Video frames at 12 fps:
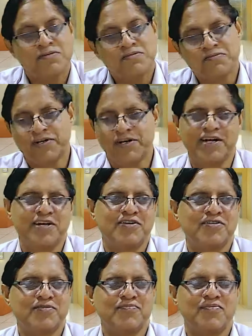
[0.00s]
We did it.
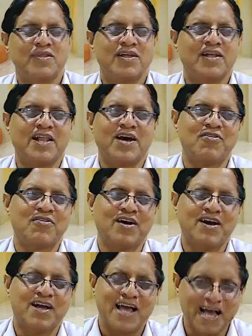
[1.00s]

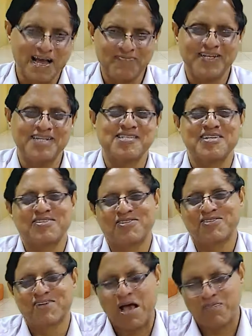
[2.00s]
Now I'm teaching to
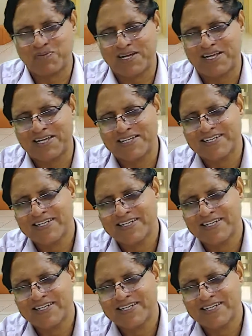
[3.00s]
you happily.